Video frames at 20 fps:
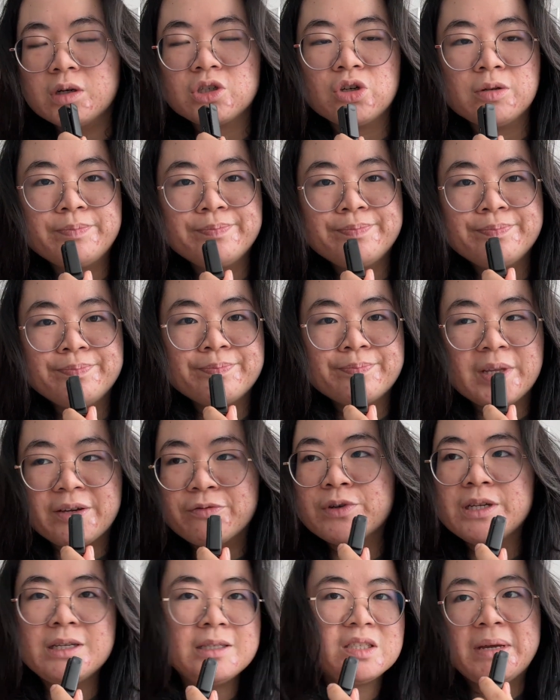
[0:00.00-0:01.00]
I
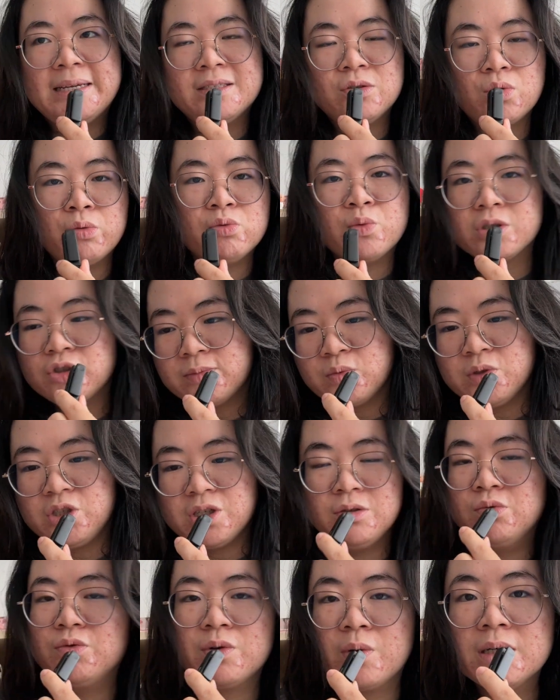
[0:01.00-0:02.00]
think
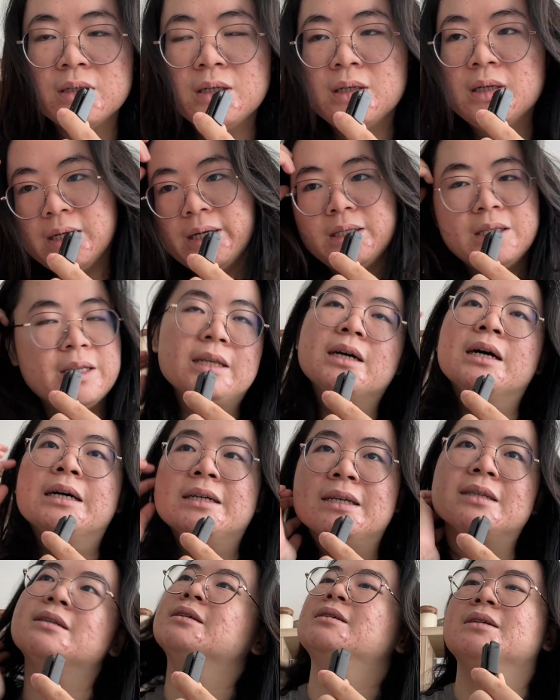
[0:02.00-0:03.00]
considering it's
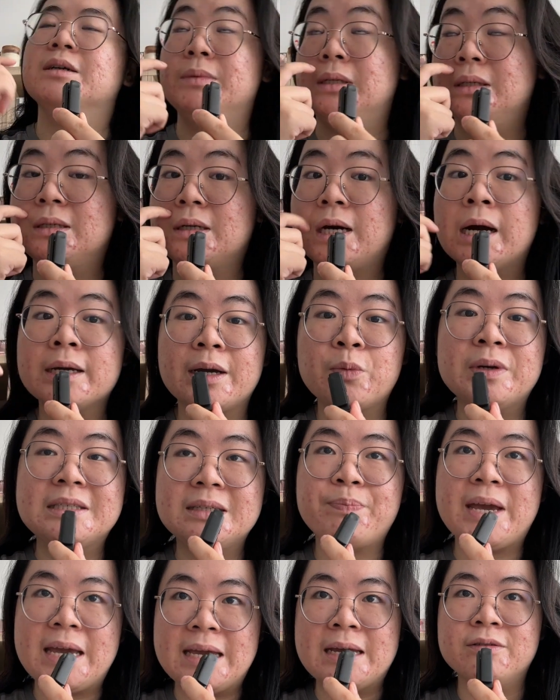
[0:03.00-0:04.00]
been settled,
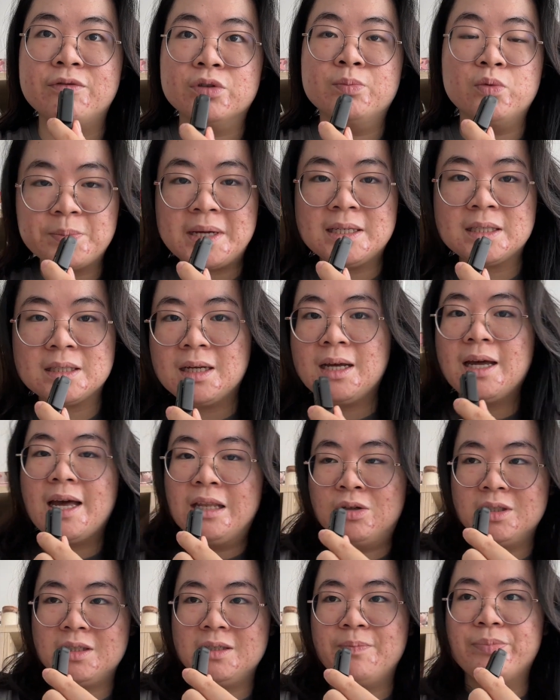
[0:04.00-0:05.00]
I don't want to
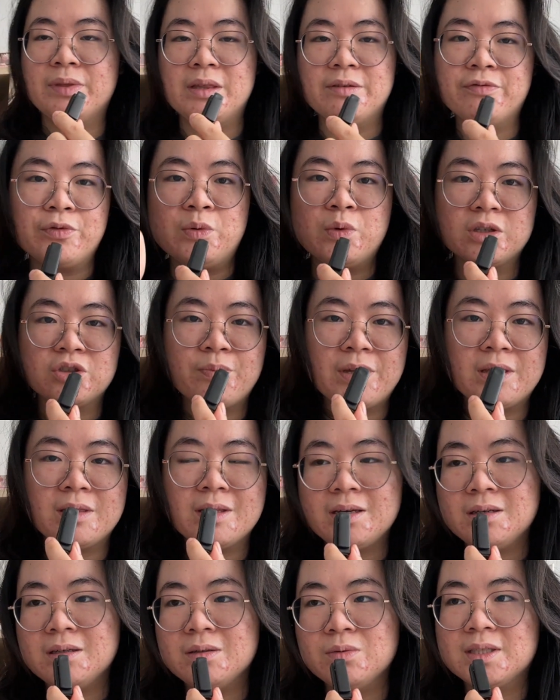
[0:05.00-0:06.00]
rehash the
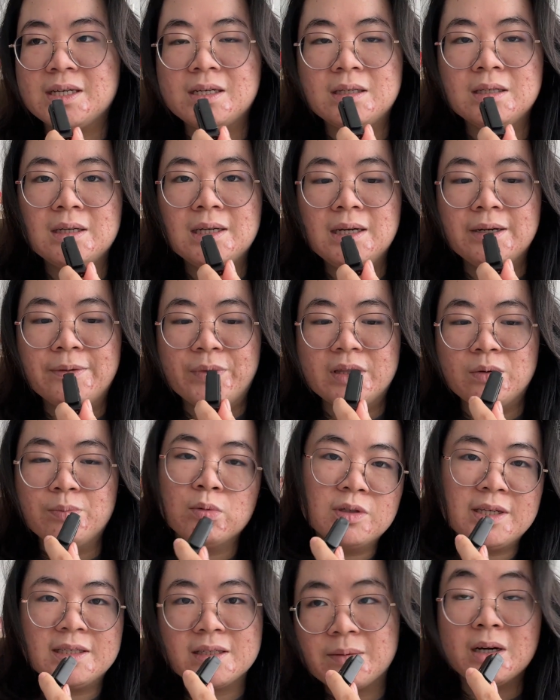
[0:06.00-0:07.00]
conversation.
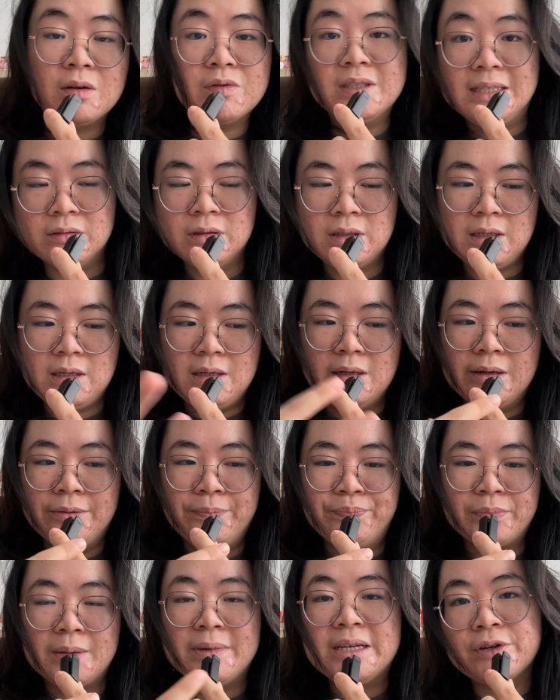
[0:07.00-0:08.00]
Okay, like the
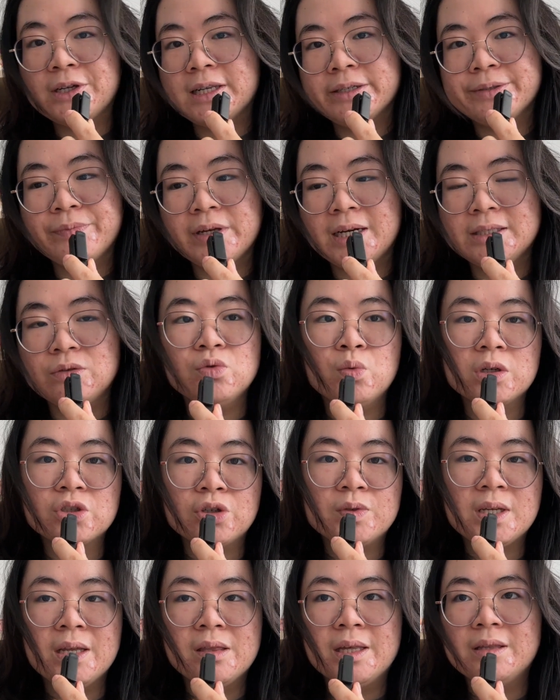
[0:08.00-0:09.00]
easiest way
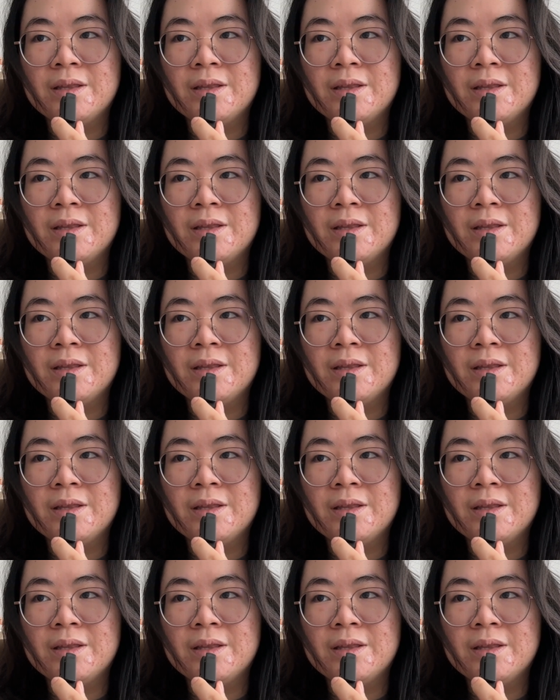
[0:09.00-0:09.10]
that I can